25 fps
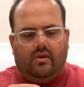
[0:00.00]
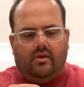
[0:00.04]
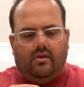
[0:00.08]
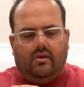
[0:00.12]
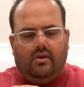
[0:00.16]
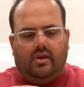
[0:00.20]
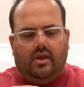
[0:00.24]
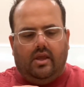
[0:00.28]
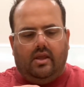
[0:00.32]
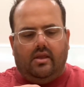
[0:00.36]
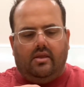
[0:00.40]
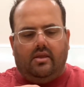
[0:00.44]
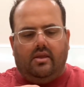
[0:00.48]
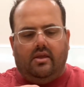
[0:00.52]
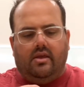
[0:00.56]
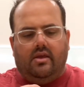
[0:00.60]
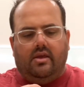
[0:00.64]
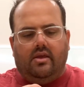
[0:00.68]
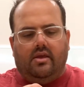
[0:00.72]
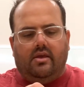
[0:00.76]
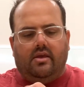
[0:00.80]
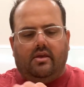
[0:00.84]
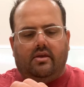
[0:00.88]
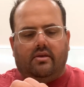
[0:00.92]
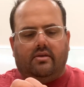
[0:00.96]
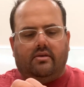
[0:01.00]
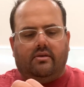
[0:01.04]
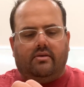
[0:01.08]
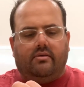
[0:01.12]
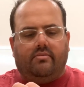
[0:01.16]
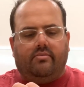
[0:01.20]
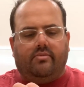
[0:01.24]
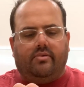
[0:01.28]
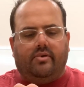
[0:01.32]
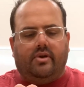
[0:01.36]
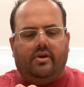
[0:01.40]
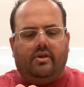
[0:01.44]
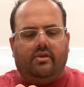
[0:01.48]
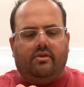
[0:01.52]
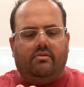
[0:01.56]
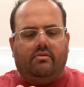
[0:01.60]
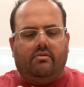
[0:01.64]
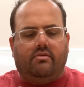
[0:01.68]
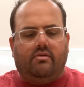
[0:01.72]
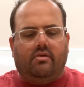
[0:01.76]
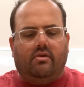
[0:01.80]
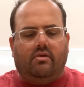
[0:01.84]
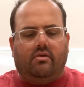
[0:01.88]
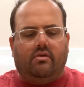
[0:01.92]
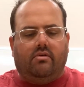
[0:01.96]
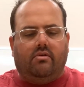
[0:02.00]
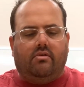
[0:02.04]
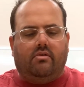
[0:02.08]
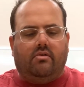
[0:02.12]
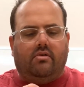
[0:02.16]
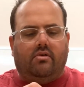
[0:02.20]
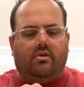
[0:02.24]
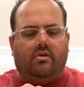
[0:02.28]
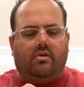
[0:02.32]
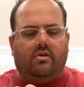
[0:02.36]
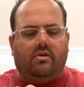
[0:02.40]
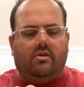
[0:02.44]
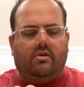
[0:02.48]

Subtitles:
Take this, put it through the hole.